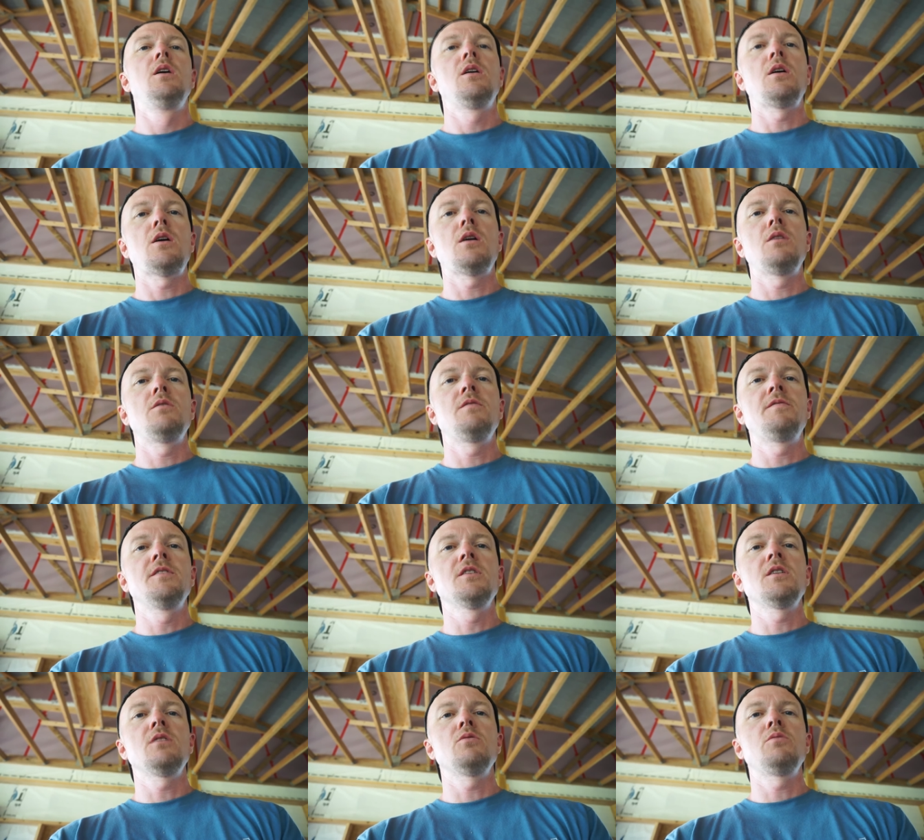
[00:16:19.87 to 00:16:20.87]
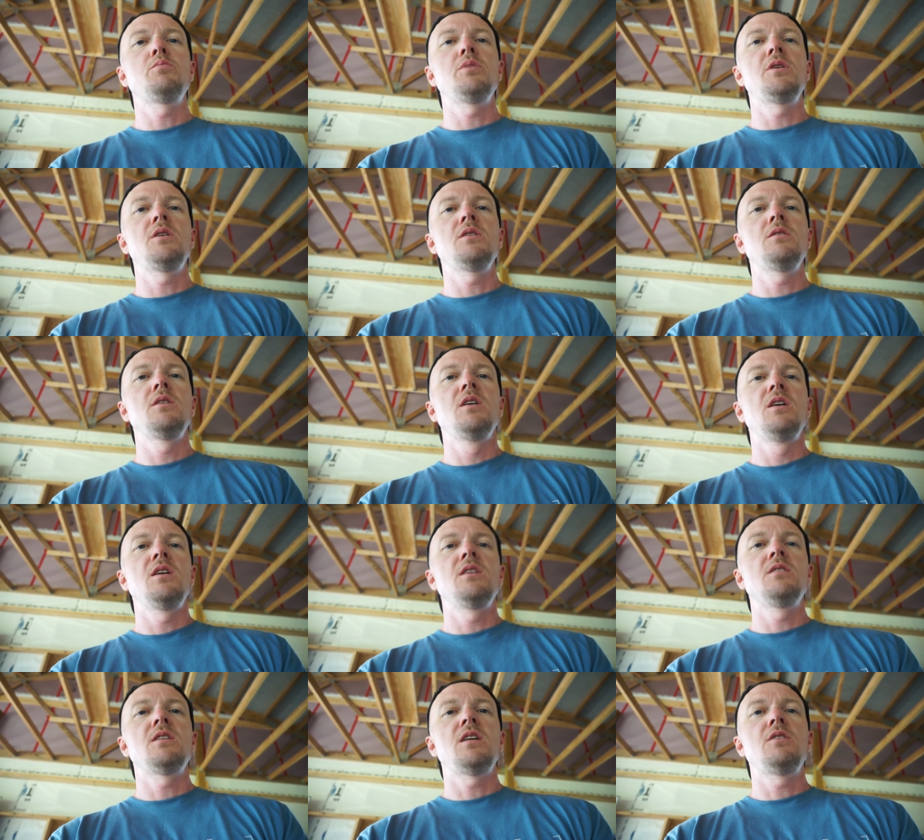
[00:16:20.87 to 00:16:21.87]
Uh, the thinking would be
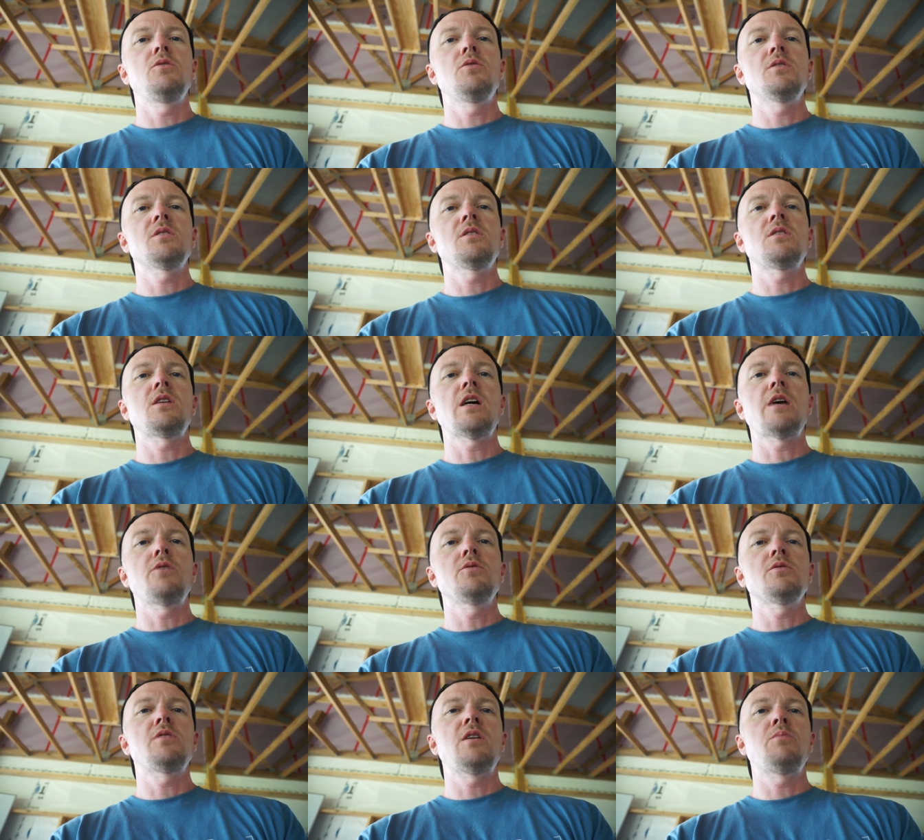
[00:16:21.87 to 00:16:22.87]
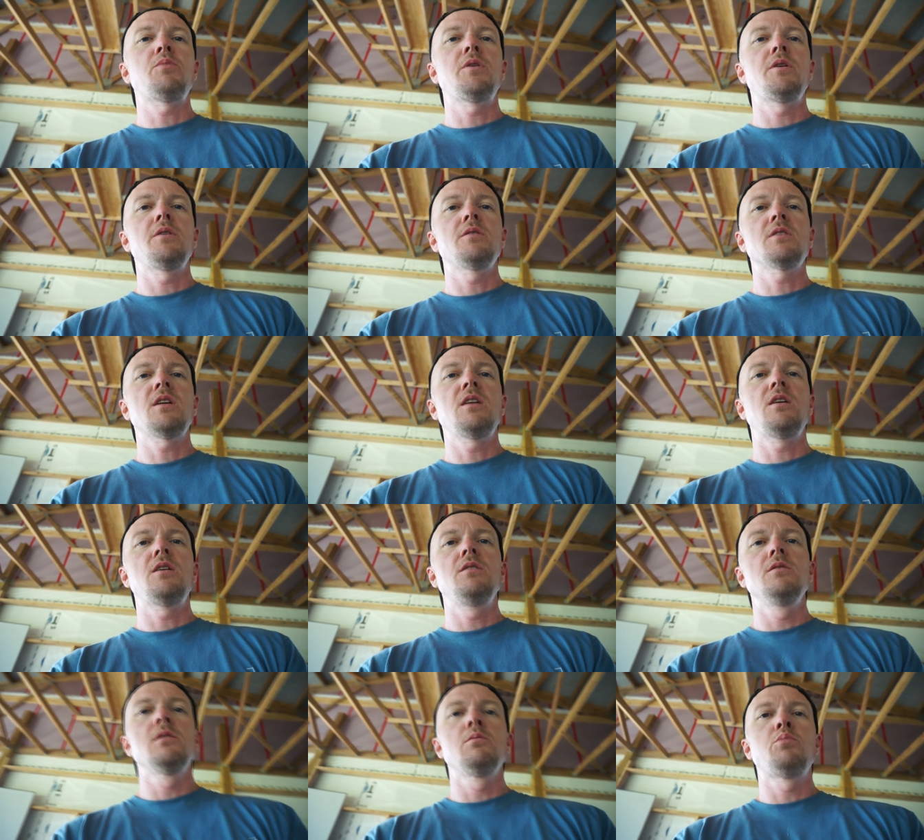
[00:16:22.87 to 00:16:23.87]
is I noticed that the house wrap there is kind of
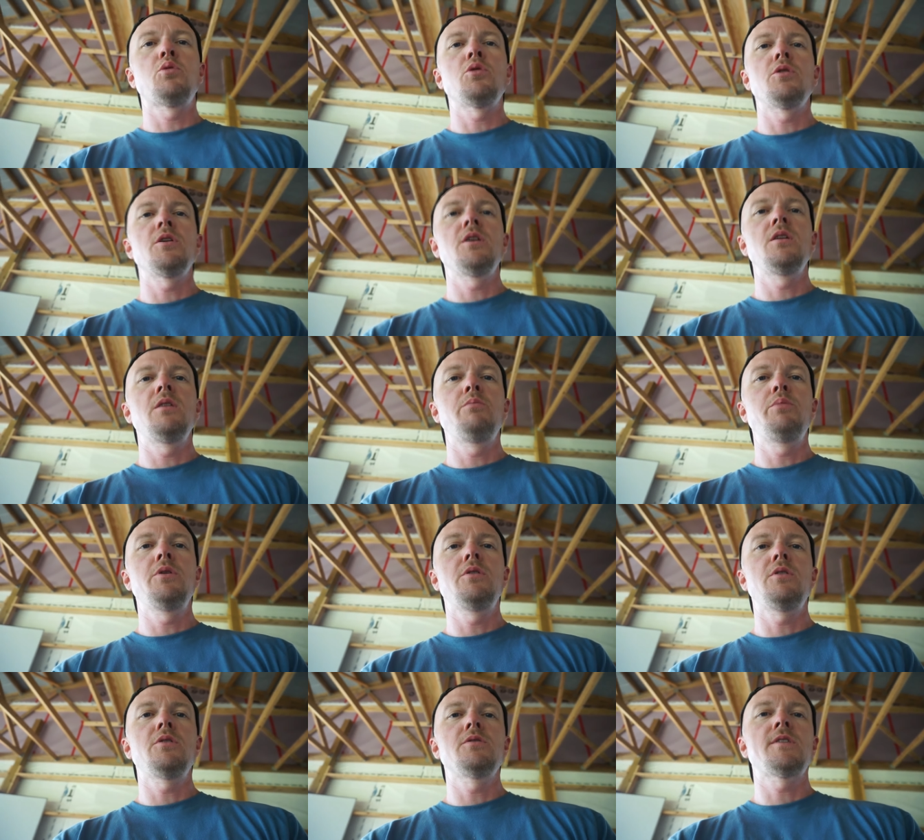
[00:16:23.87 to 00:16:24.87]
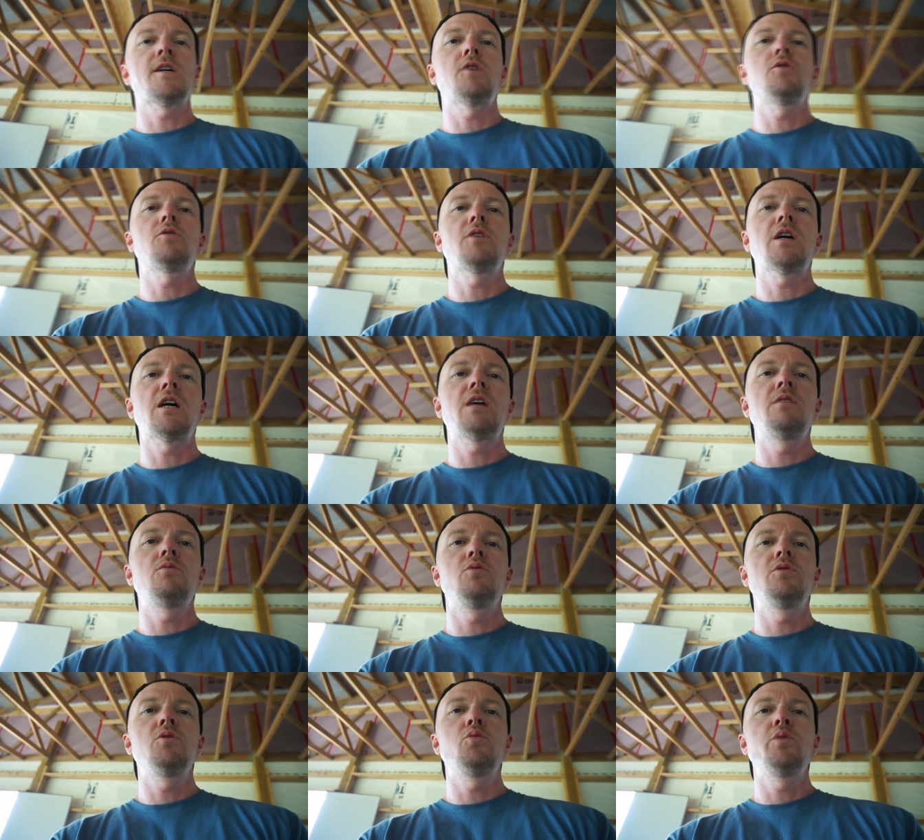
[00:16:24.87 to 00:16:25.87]
unsupported and it pillows out a lot
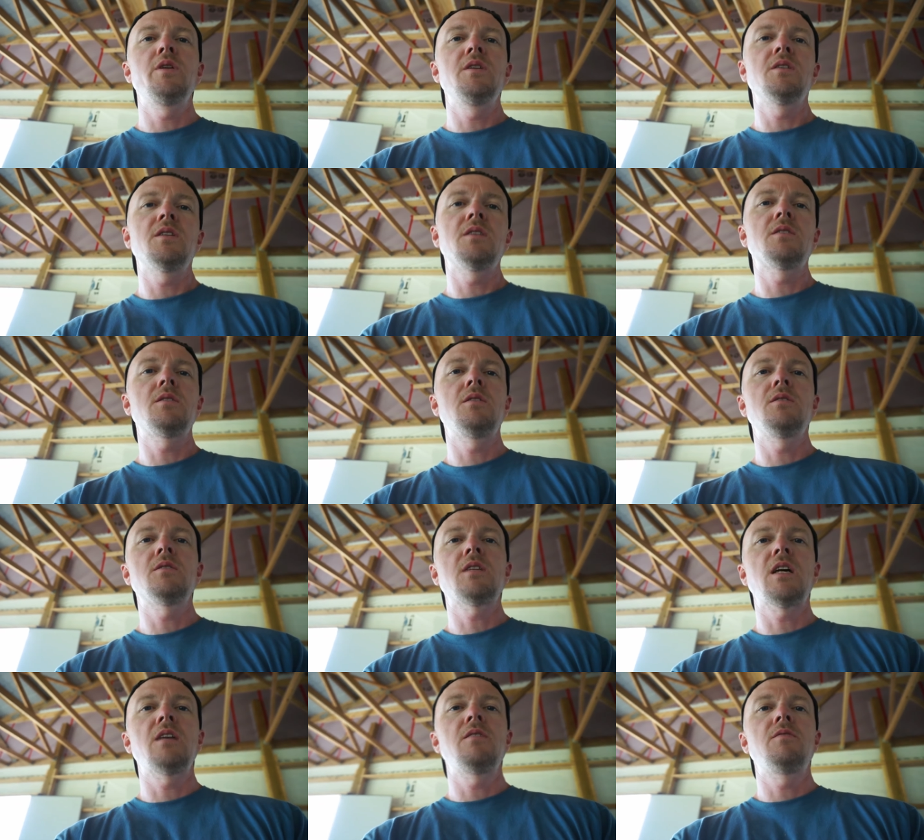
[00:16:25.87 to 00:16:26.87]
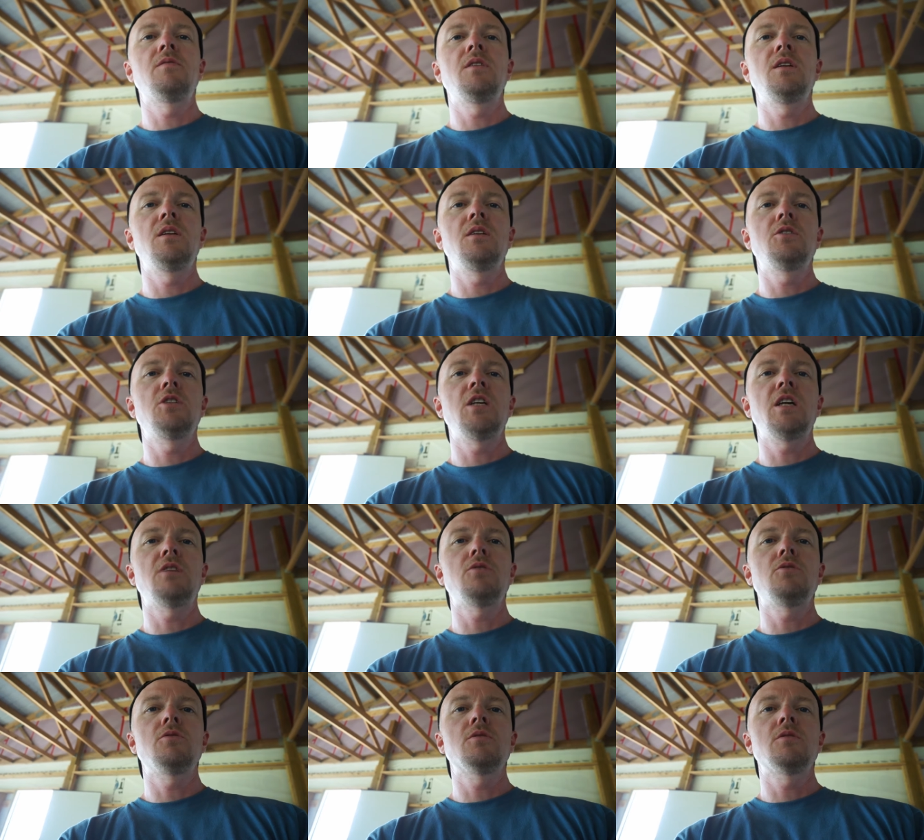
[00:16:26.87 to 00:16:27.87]
when the wind gets inside of the
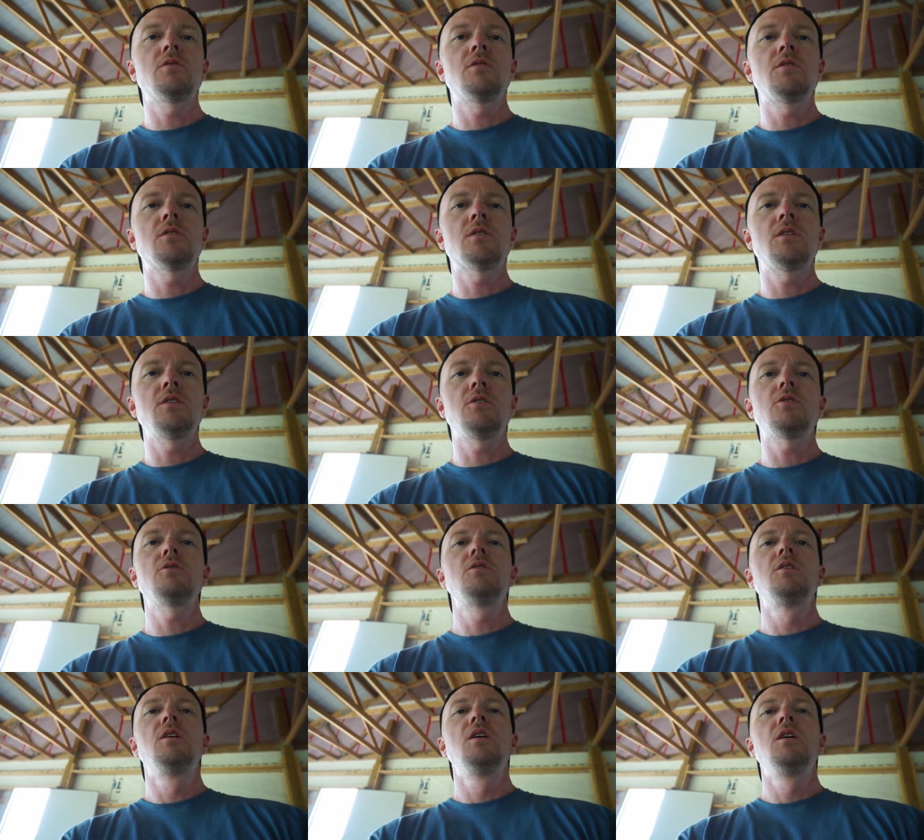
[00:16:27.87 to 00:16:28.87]
channels of the steel.